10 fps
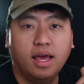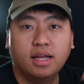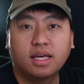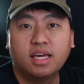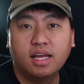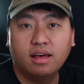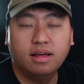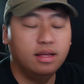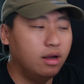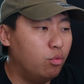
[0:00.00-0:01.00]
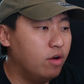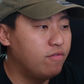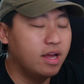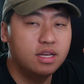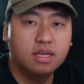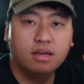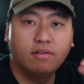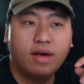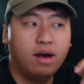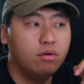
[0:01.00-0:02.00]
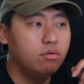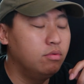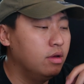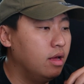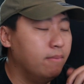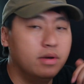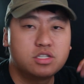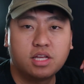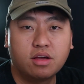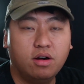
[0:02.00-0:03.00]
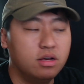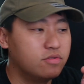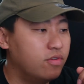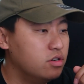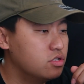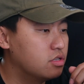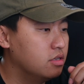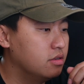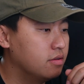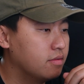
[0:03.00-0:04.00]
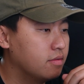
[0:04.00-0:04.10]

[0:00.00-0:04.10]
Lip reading: and I get a rough idea of how much they cost first.